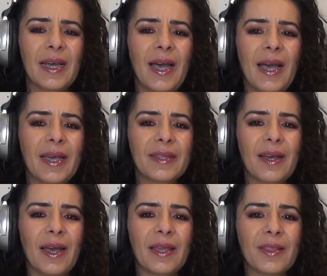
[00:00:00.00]

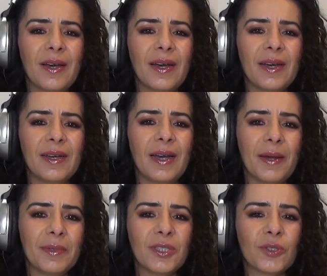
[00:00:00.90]
I thought I
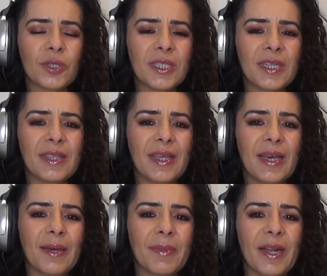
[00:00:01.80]
was interested in
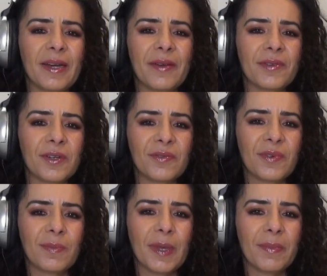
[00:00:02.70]
them, and I never heard
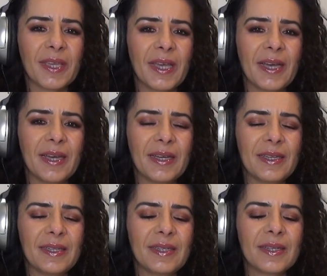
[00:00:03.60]
from them
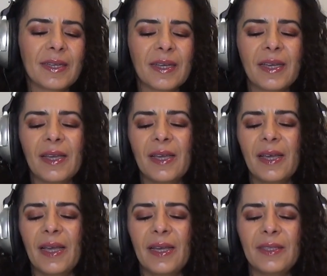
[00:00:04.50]
again.
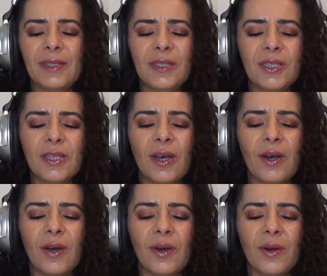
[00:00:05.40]
And
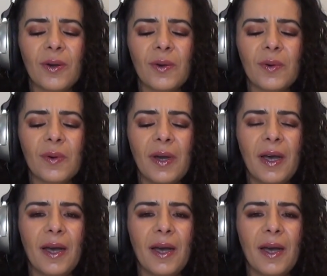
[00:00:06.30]
so,